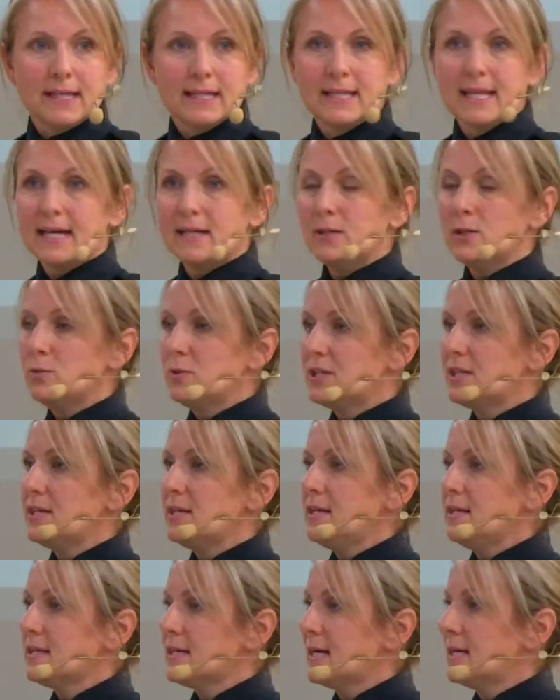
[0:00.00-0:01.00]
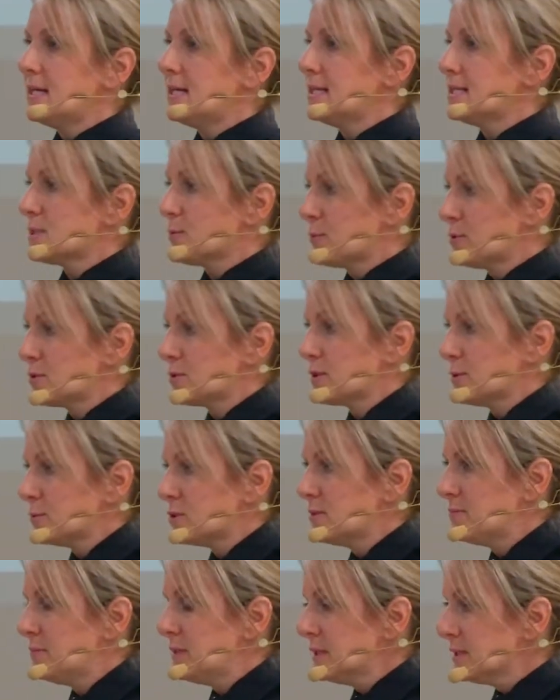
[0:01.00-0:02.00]
that you would think that it's a
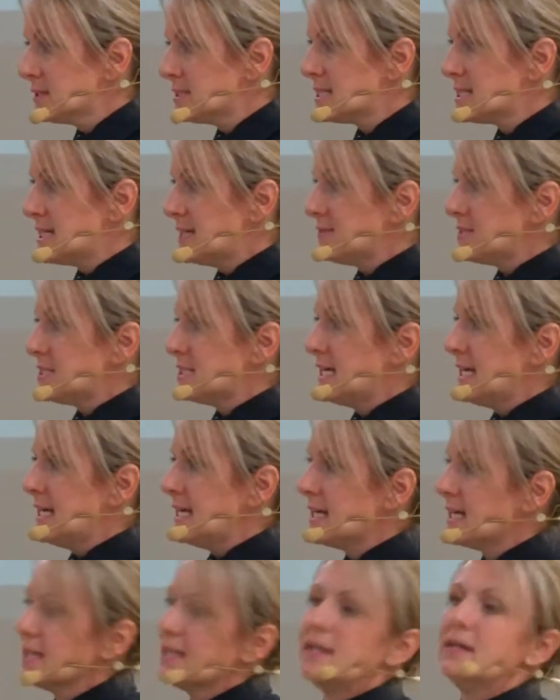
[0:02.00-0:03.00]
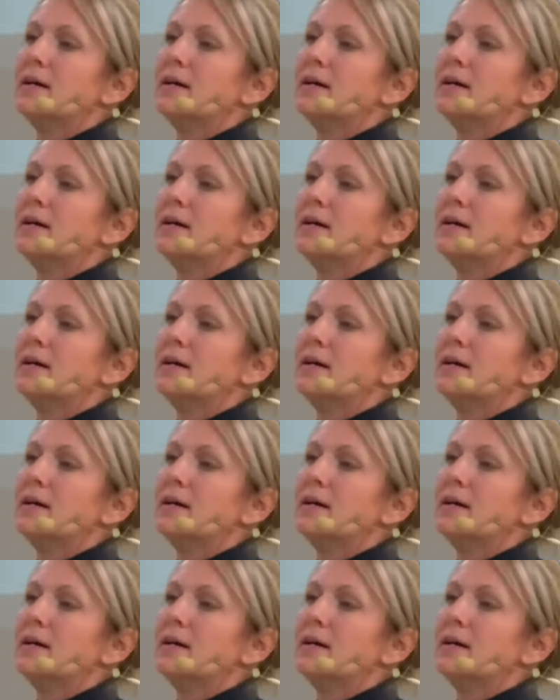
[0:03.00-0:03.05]
prescription pill and safe to take.